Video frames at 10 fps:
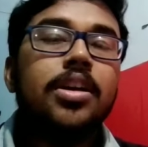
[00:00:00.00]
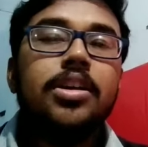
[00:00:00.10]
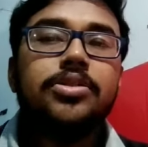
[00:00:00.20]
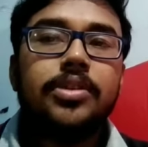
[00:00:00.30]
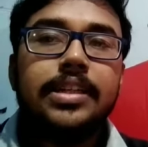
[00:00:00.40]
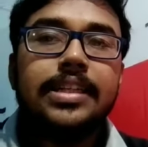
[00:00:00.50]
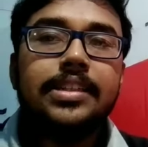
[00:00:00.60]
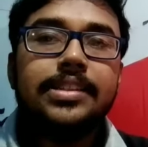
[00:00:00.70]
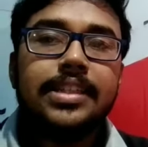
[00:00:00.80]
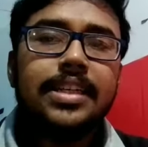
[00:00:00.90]
So
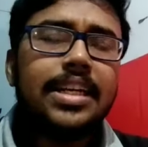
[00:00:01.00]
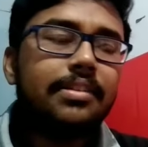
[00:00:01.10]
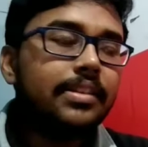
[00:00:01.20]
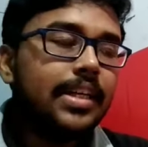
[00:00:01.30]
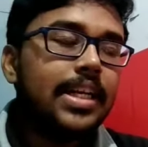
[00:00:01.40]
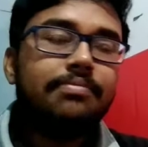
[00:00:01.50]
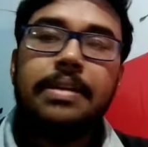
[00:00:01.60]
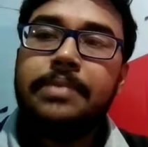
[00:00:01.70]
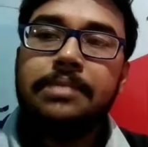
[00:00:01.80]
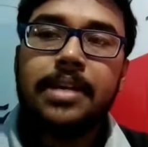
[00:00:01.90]
in general there are
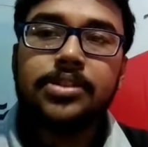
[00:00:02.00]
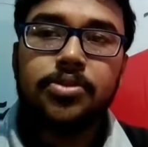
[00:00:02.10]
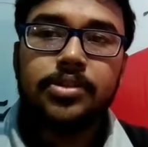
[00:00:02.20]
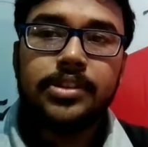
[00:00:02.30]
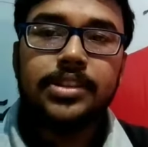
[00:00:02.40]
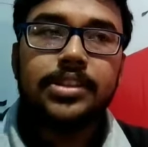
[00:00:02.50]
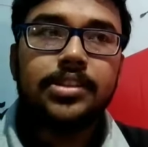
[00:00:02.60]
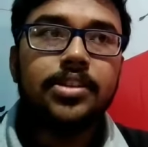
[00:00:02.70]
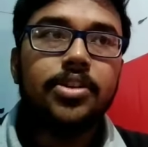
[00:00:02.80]
50 marks questions.